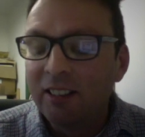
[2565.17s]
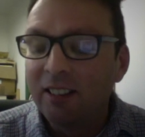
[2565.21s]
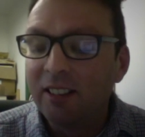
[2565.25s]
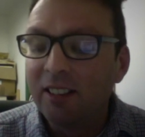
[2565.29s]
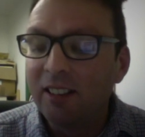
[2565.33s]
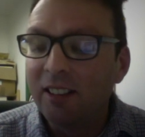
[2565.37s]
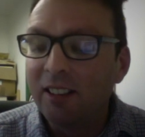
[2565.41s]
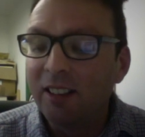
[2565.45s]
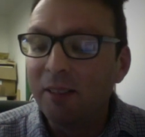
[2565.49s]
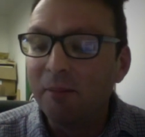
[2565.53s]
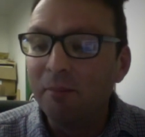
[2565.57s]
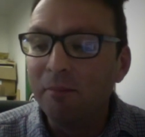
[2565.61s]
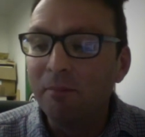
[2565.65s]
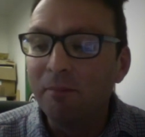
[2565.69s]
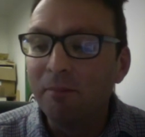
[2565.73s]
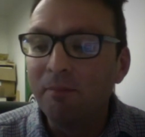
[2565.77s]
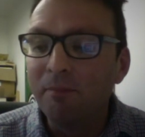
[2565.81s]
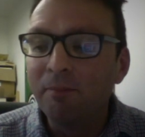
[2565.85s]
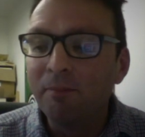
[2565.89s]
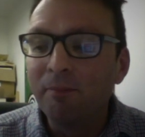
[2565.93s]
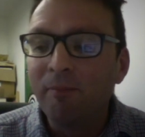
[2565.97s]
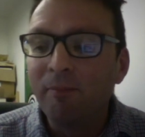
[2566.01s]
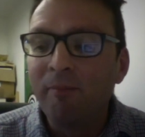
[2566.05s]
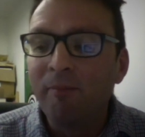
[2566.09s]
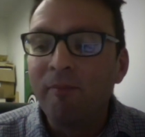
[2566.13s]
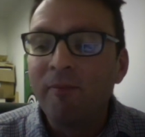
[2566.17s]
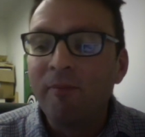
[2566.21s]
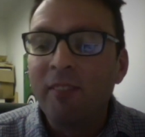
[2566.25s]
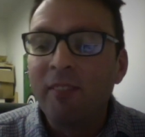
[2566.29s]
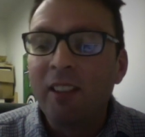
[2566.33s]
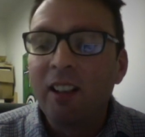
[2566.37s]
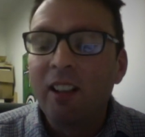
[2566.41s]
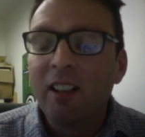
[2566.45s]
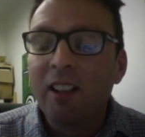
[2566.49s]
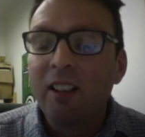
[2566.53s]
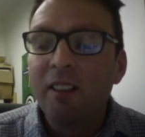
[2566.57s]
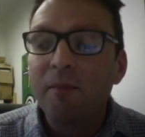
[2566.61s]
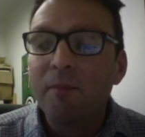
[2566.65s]
Um,
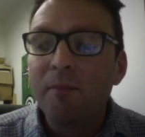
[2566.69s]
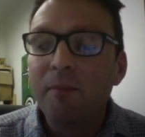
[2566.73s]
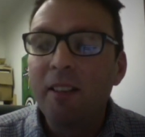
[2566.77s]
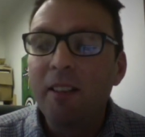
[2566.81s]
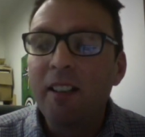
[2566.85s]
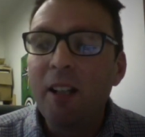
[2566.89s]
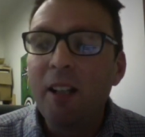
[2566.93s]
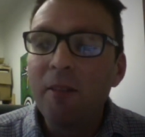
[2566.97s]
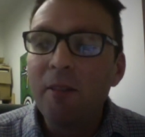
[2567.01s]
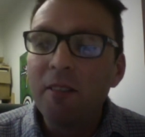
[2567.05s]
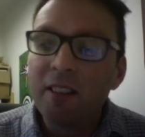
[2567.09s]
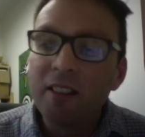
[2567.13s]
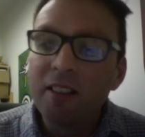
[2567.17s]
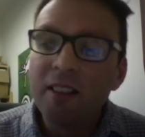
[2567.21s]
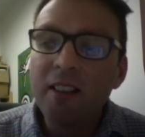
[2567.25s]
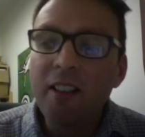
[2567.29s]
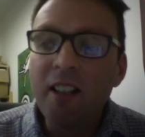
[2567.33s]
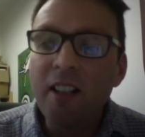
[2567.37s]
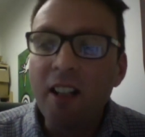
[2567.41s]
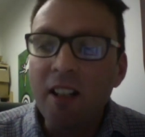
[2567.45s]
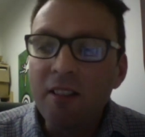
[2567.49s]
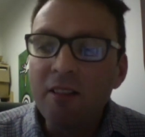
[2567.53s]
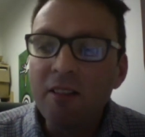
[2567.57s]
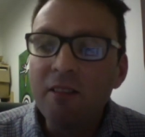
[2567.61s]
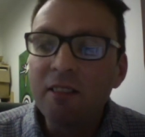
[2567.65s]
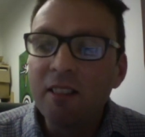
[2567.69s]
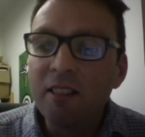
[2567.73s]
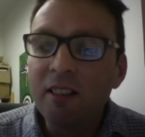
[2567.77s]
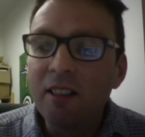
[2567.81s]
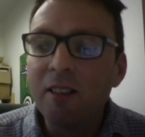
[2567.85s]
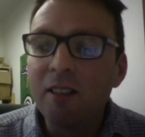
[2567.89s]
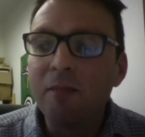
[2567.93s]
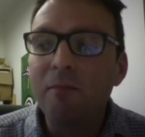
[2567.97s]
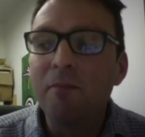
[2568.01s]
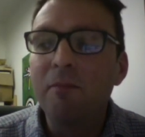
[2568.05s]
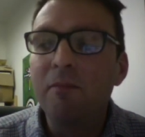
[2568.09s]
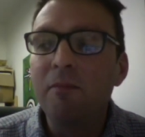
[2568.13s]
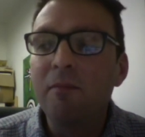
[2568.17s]
but there was, you know,
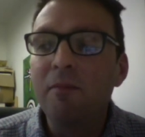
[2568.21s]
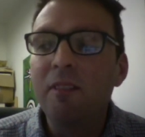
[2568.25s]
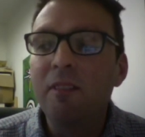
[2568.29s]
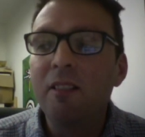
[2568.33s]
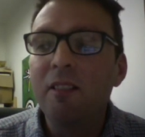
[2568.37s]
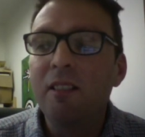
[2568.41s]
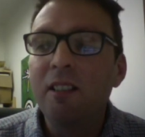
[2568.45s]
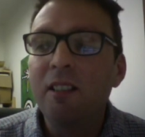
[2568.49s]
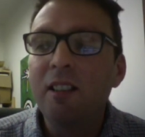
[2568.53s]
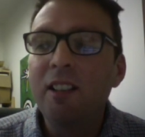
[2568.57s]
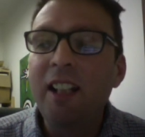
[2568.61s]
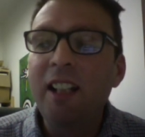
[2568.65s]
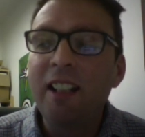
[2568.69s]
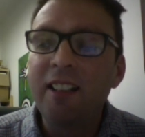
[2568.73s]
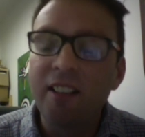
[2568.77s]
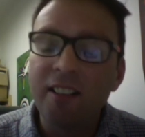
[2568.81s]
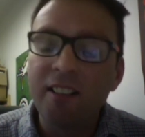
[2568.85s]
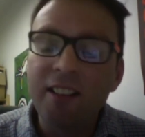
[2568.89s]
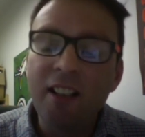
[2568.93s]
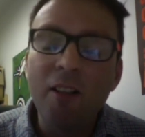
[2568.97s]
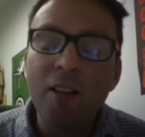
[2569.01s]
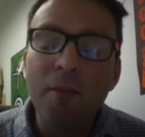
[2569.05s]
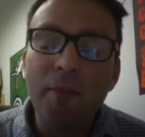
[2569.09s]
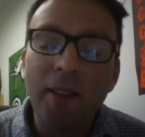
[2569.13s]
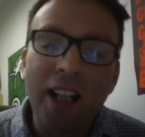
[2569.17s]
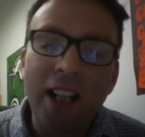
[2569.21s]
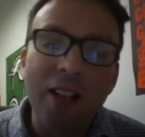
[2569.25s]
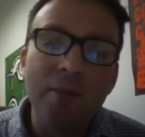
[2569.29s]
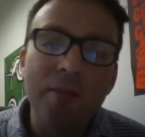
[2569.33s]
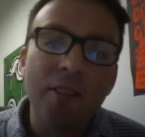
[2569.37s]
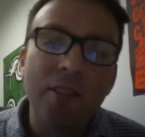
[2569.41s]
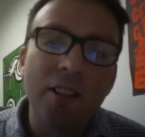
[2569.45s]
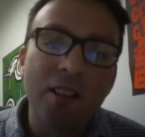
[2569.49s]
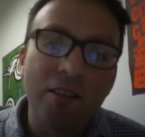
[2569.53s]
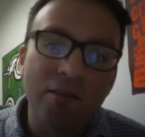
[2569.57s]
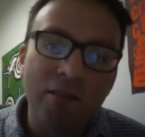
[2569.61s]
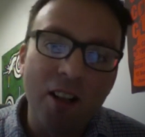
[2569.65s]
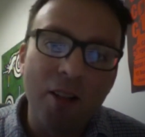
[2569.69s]
um, yes, I know it became
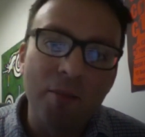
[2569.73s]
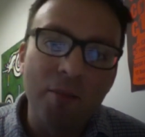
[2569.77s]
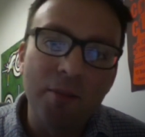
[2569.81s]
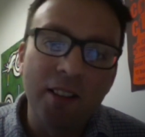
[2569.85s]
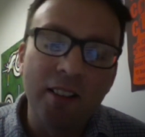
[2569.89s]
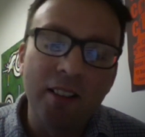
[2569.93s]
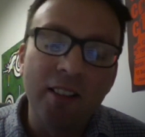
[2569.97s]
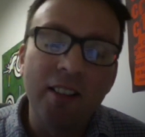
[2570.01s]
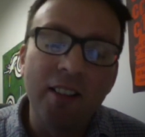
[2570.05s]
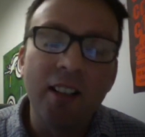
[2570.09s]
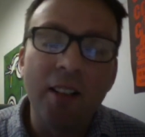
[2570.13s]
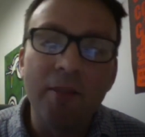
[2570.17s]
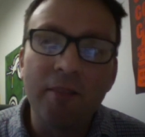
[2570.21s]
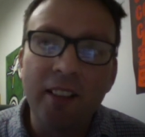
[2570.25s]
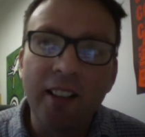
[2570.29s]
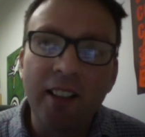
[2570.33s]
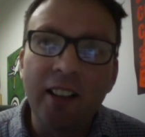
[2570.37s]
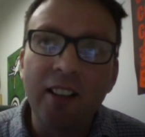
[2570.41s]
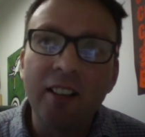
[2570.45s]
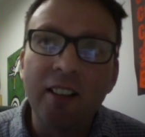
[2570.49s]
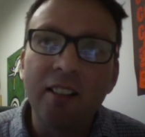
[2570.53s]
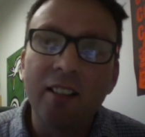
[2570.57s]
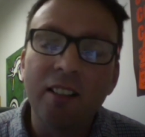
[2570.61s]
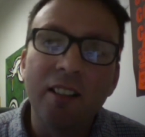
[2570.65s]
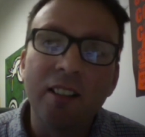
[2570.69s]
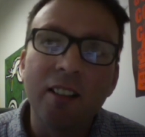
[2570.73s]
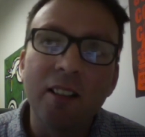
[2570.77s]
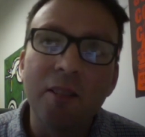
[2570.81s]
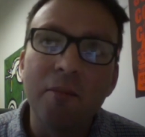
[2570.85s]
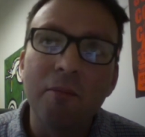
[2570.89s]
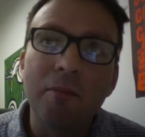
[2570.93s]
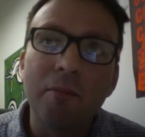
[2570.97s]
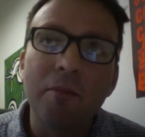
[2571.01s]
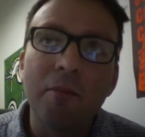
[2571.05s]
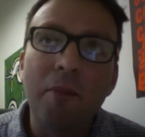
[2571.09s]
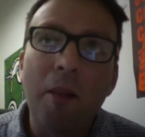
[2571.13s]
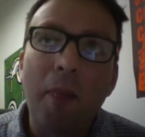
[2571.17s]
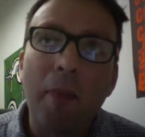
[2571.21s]
corrupt and everything.
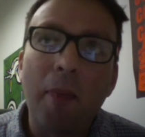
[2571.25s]
Um,